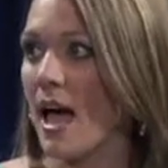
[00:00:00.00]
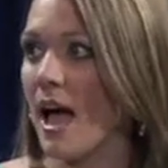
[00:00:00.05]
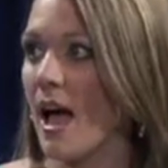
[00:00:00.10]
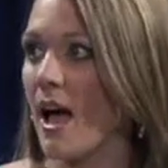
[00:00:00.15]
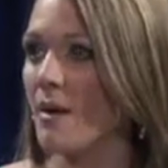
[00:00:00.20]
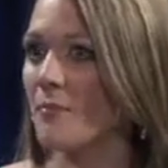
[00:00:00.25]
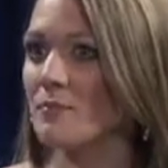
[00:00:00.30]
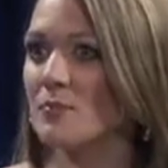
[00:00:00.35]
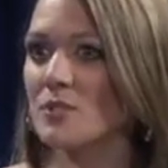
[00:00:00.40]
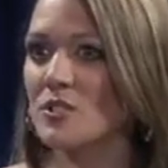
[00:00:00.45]
Uh,
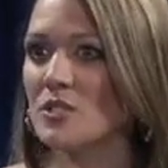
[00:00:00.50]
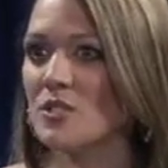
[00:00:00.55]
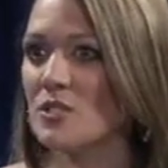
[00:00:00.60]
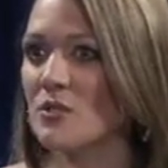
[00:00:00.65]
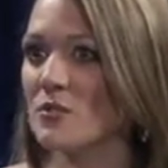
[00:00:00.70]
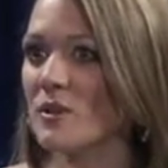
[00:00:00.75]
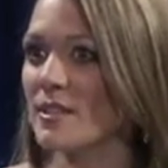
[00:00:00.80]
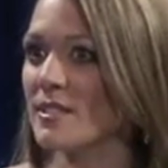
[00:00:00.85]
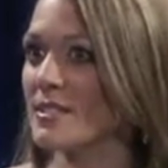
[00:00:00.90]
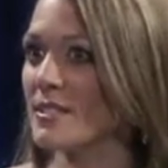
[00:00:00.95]
do you
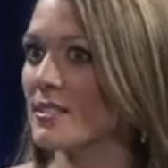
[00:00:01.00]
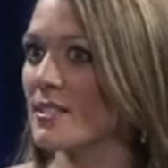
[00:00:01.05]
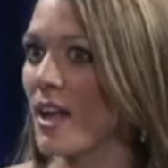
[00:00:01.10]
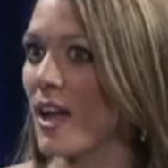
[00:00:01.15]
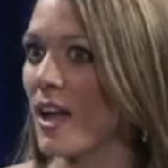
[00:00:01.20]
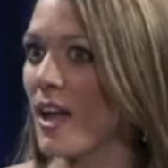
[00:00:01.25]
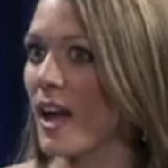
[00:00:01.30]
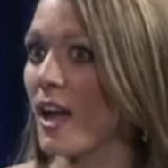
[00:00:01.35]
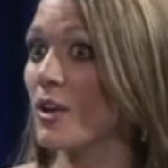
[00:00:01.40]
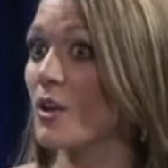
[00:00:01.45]
guys,
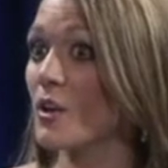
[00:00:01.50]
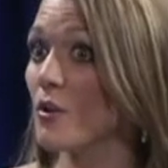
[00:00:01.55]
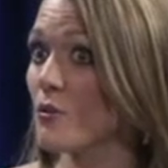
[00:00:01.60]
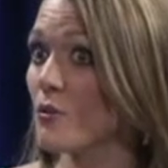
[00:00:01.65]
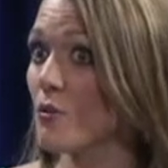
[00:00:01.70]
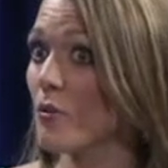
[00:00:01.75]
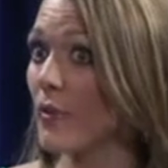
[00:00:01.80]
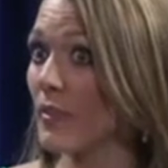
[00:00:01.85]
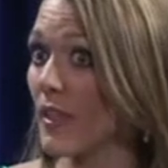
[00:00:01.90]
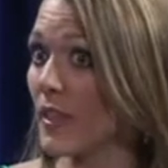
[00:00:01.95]
I know
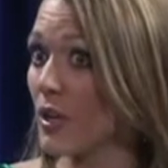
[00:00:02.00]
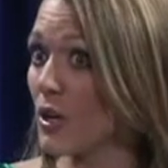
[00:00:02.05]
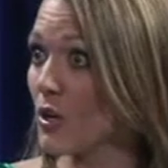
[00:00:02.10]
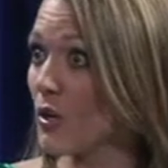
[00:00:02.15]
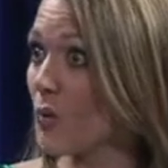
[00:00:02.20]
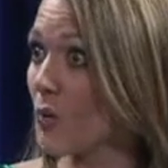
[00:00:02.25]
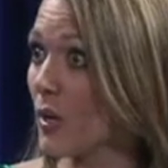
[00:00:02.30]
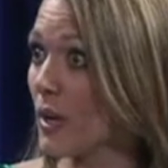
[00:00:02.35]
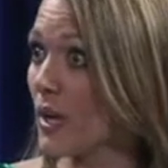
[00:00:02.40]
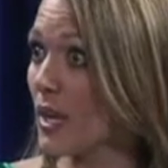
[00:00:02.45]
the one that
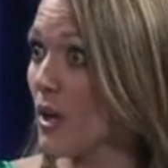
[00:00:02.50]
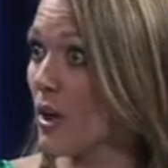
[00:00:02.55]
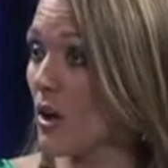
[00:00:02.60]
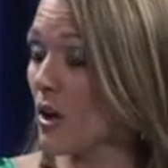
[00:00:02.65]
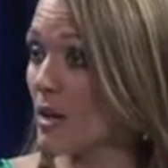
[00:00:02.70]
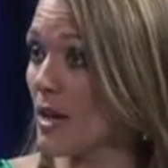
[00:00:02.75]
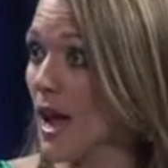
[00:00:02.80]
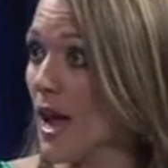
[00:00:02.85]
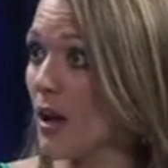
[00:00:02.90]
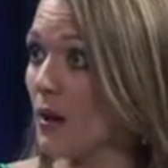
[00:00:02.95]
you're working
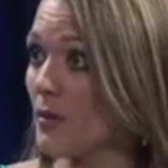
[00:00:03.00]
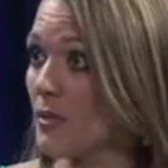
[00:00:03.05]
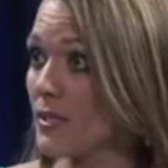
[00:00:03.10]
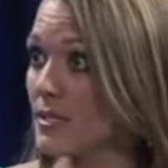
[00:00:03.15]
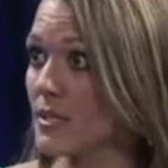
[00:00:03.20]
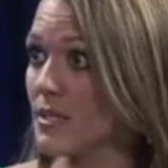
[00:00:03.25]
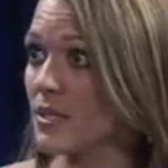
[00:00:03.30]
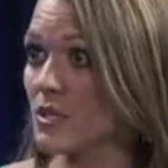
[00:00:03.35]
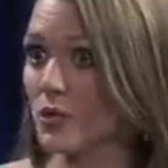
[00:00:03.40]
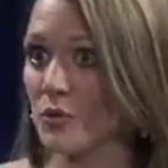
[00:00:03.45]
on now is
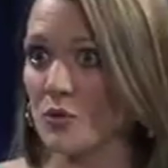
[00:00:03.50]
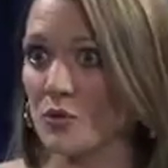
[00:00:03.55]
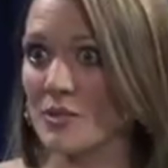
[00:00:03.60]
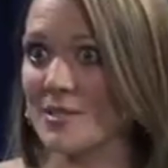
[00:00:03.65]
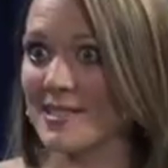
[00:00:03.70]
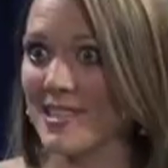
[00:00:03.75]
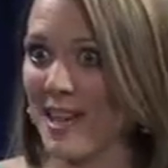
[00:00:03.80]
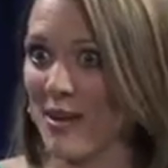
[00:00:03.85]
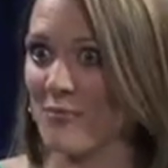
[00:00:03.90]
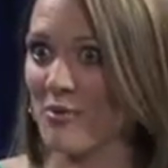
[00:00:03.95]
the
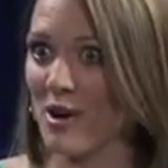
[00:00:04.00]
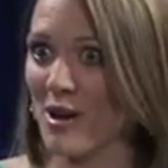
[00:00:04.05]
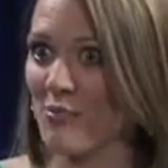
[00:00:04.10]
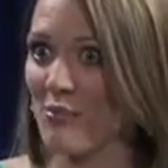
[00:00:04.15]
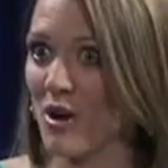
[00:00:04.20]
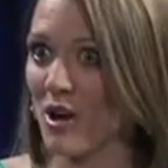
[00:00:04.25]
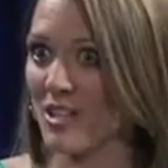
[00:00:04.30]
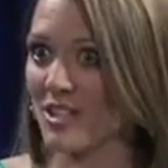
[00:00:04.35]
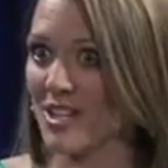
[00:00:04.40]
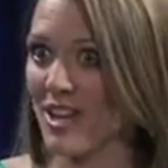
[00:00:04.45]
Children's Library
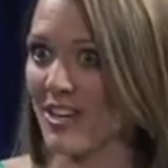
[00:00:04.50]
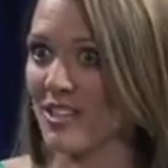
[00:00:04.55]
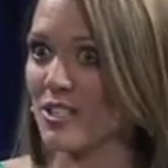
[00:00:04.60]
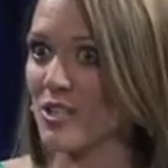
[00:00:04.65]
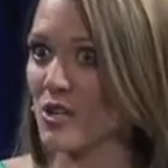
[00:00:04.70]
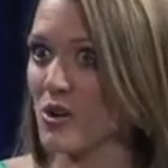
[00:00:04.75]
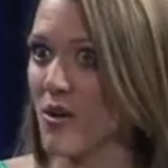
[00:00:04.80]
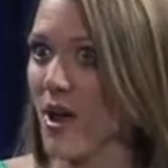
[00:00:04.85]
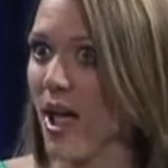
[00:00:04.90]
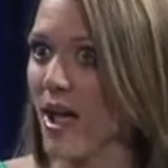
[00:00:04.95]
Project,
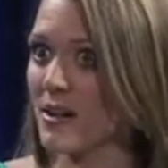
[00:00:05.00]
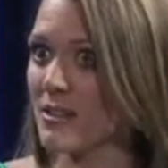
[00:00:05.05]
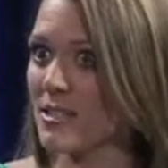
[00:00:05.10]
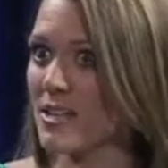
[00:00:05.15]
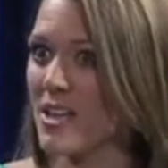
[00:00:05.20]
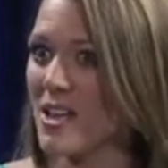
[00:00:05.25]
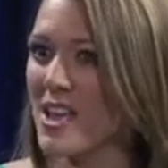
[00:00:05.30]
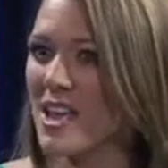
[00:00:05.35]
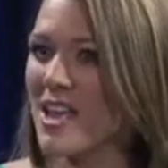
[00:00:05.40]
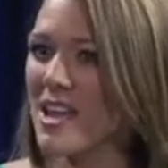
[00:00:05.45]
correct?
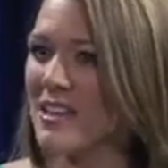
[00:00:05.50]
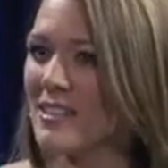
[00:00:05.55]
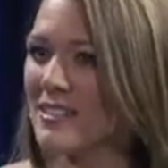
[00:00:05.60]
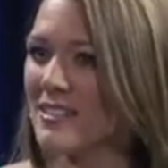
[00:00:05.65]
Mm-hmm.